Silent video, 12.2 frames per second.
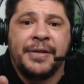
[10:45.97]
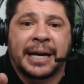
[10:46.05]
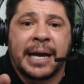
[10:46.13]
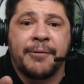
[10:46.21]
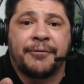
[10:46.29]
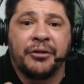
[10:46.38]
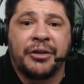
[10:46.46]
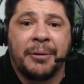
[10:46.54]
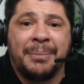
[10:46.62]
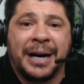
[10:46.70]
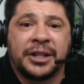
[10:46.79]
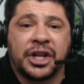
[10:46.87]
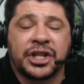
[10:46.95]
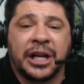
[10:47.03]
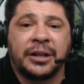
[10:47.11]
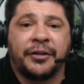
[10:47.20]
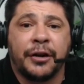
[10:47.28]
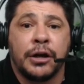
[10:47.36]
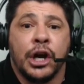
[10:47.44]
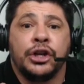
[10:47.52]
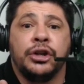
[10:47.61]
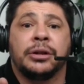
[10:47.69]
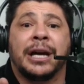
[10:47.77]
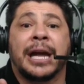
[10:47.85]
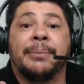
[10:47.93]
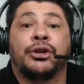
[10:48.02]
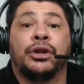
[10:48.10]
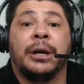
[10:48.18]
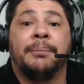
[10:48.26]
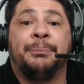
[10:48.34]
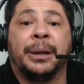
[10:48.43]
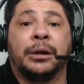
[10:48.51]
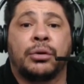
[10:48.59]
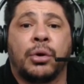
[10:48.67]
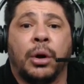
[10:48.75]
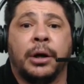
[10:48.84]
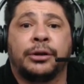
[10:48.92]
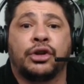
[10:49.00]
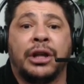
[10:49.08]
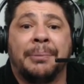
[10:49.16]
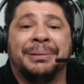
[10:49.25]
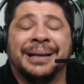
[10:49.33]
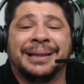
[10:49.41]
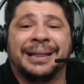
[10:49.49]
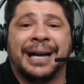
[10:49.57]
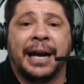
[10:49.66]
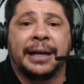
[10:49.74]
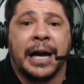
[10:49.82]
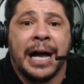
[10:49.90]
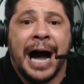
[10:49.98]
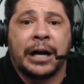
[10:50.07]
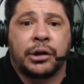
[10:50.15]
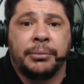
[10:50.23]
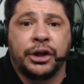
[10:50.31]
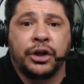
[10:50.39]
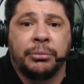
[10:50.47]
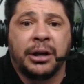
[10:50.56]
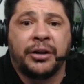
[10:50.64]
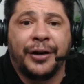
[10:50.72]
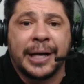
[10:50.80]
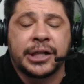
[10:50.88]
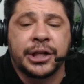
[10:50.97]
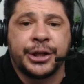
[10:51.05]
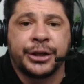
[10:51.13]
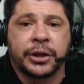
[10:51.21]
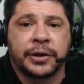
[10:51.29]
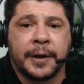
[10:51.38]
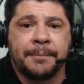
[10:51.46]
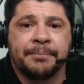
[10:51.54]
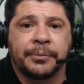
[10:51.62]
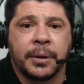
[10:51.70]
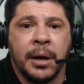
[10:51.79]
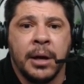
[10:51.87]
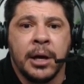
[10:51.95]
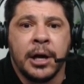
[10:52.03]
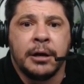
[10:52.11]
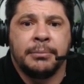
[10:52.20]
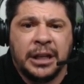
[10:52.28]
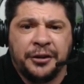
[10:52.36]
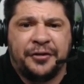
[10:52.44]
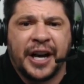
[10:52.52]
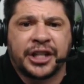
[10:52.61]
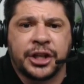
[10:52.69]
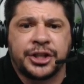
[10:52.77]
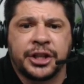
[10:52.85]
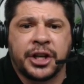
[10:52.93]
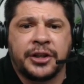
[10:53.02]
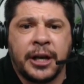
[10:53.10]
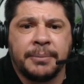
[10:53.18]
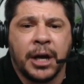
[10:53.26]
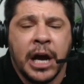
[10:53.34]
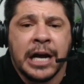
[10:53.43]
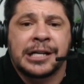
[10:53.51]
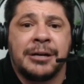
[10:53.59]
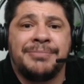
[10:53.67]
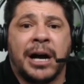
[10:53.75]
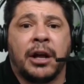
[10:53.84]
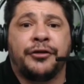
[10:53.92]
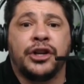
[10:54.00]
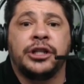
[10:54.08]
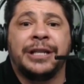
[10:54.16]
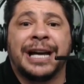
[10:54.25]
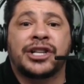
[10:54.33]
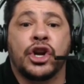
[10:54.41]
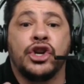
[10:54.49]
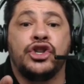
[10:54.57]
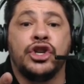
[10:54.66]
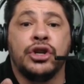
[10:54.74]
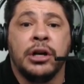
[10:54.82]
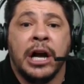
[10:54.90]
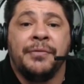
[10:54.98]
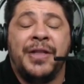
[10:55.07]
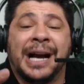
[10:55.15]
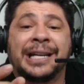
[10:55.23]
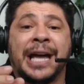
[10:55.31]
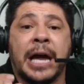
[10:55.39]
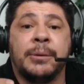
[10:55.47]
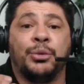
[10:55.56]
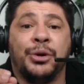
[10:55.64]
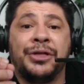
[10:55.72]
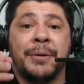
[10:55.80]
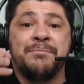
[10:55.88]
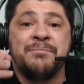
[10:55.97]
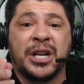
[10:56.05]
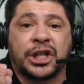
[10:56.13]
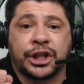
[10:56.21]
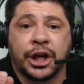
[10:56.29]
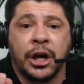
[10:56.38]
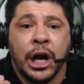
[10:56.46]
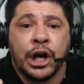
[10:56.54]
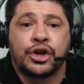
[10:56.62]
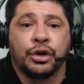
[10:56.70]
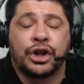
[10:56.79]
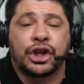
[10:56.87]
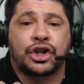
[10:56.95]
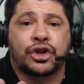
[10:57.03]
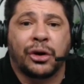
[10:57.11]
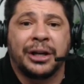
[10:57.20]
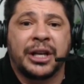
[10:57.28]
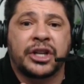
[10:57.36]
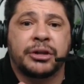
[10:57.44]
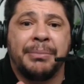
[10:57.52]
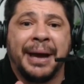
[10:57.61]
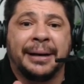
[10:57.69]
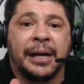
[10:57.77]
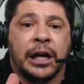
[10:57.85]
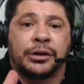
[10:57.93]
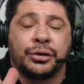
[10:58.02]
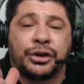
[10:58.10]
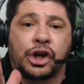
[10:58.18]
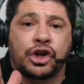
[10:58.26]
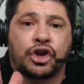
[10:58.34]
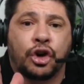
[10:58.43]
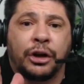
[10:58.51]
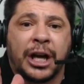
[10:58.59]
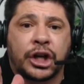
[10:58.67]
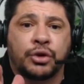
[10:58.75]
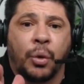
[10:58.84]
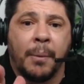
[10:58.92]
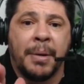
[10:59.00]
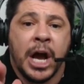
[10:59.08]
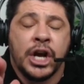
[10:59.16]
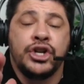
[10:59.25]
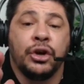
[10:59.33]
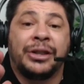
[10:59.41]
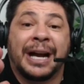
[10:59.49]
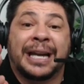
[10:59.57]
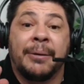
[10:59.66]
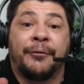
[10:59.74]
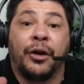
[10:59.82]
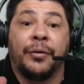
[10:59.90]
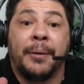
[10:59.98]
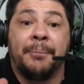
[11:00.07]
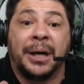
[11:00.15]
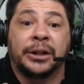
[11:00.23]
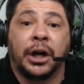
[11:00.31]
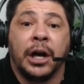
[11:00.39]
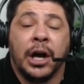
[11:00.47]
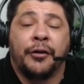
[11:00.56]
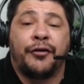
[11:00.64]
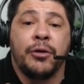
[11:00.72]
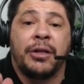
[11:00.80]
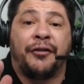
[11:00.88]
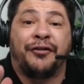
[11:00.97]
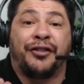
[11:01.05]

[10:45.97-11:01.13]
that came from the mother side of him, you that came through the umbilical cord, through the bloodline, I command you manifest in Jesus' name. Manifest in Jesus' name. Come out of your nest. You that came with the mission to destroy this man, to destroy this woman. You that came from the mother, from the